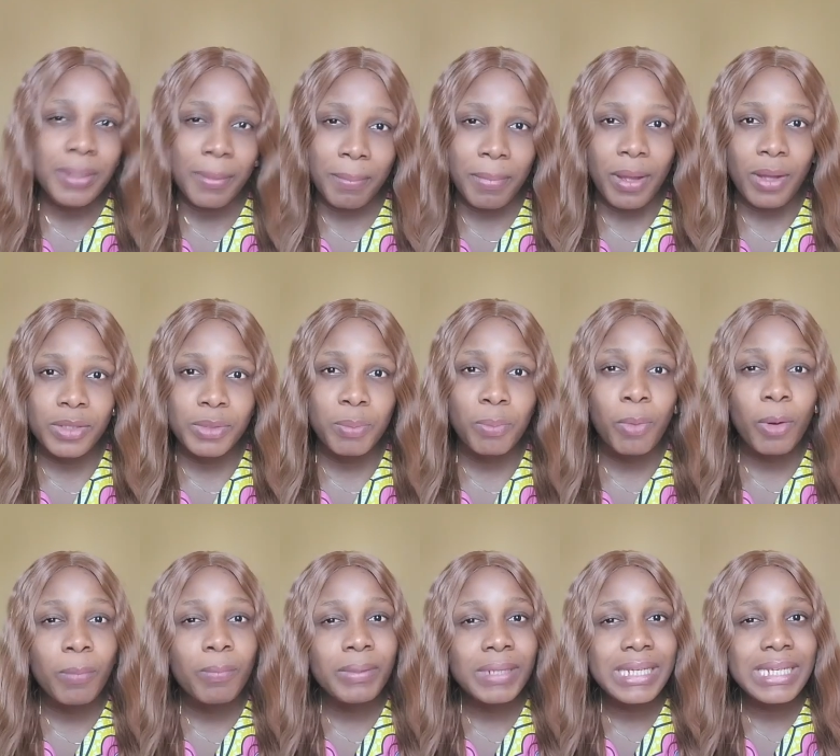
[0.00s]
about
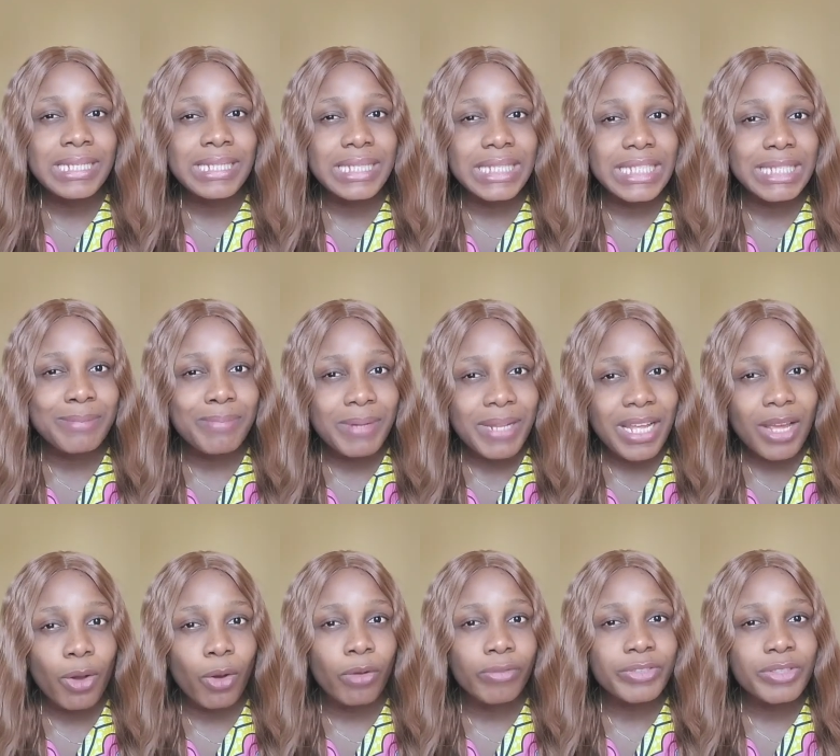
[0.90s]
public
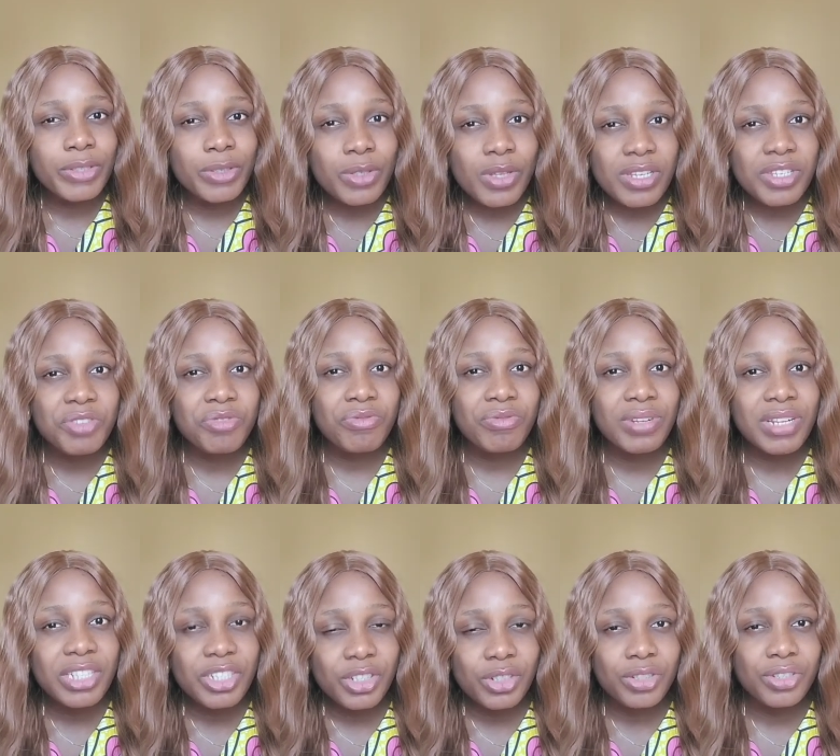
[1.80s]
display of such
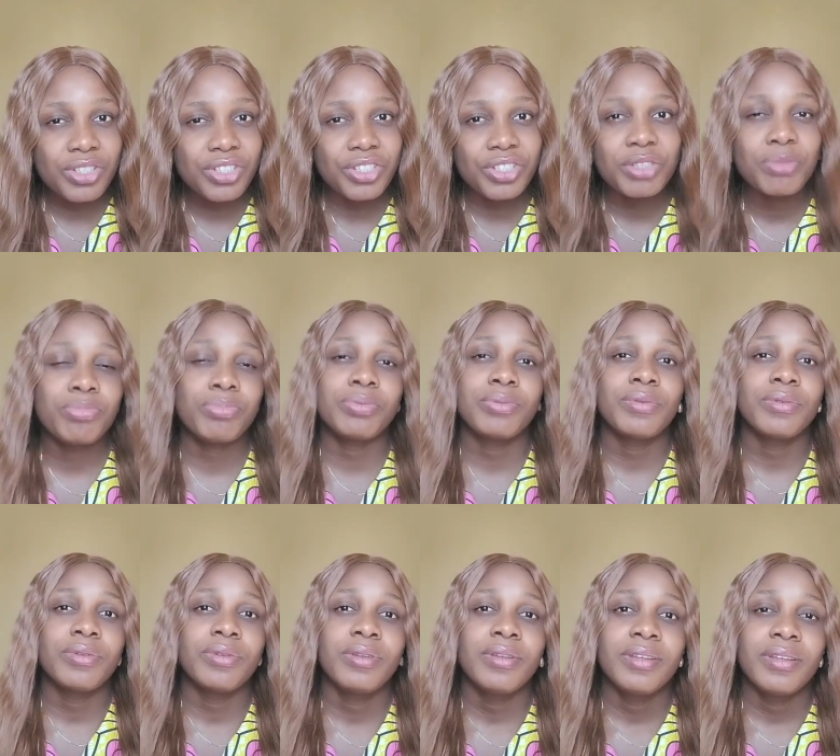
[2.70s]
relationship
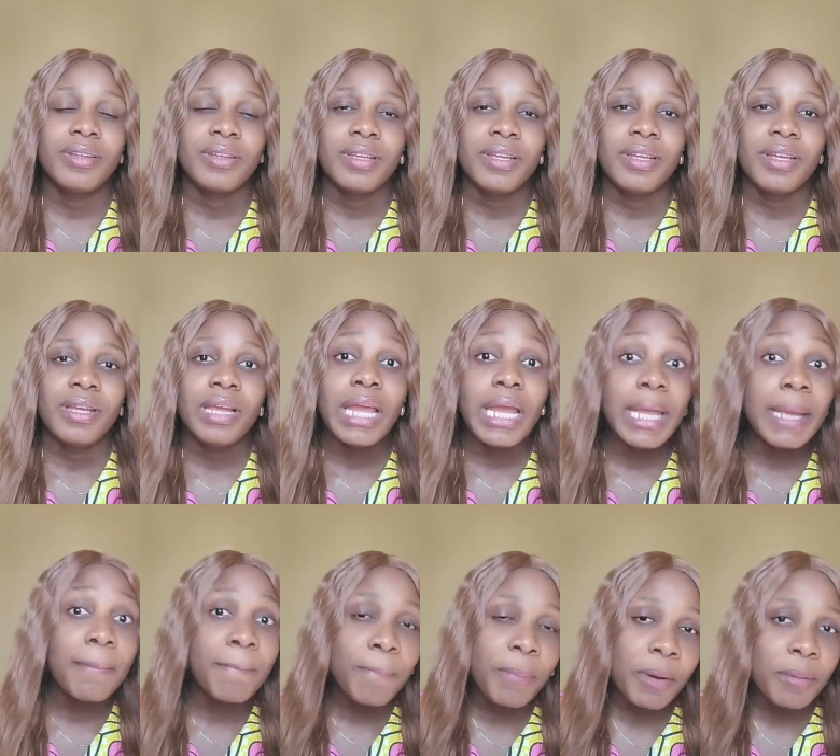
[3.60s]

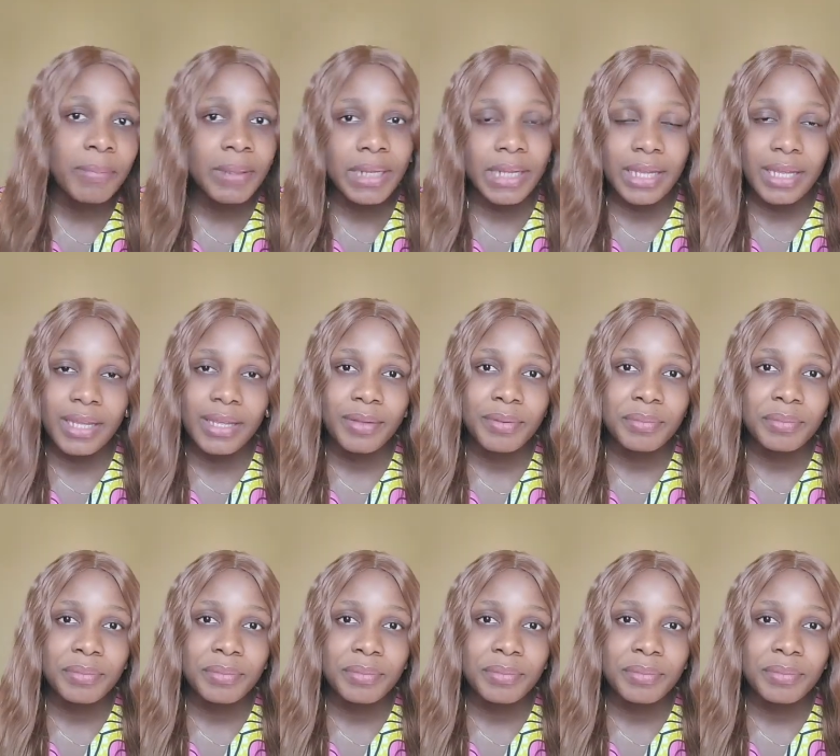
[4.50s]
in public.